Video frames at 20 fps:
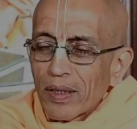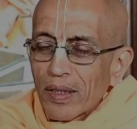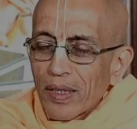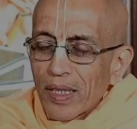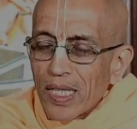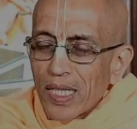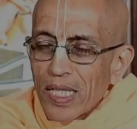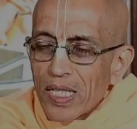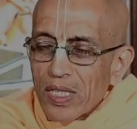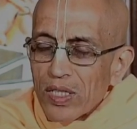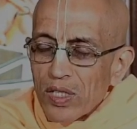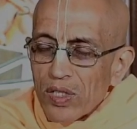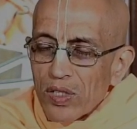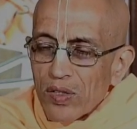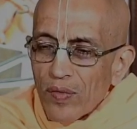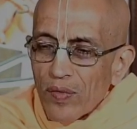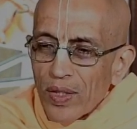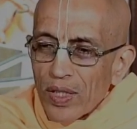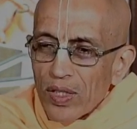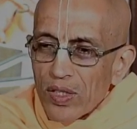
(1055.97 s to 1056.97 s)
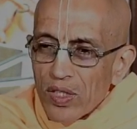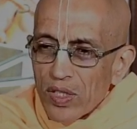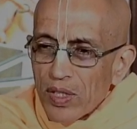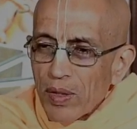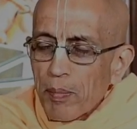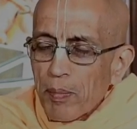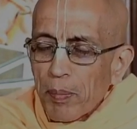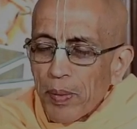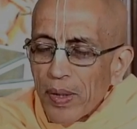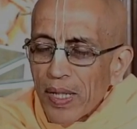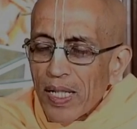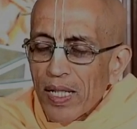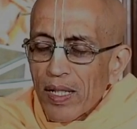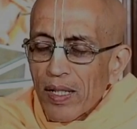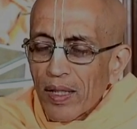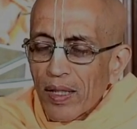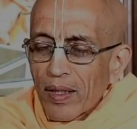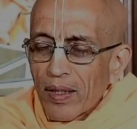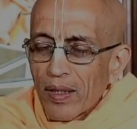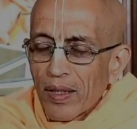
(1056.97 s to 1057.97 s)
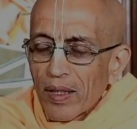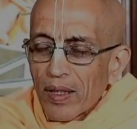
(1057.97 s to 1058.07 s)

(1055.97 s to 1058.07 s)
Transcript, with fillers: is simply